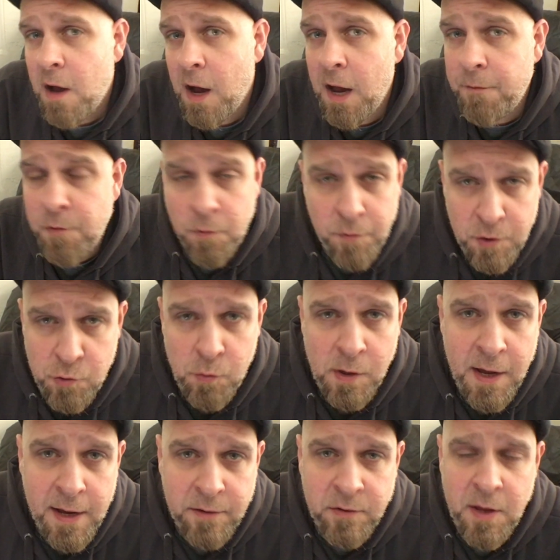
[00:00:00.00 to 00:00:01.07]
I have to
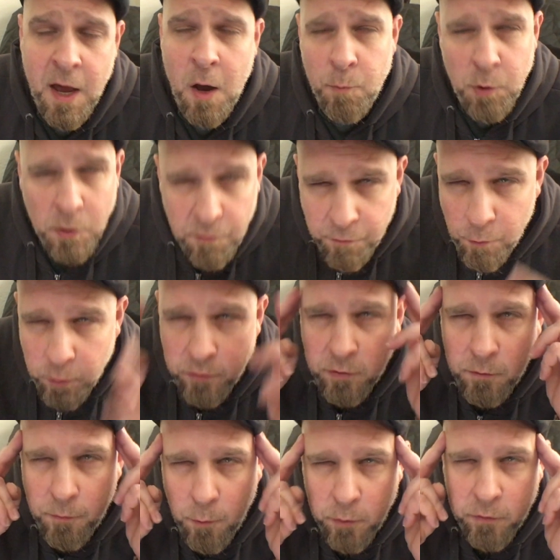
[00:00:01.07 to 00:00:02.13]
visualize now. I'm going to force
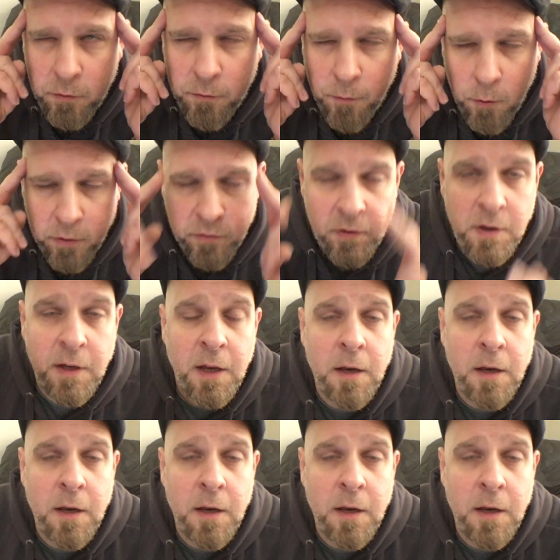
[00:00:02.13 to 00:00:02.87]
it.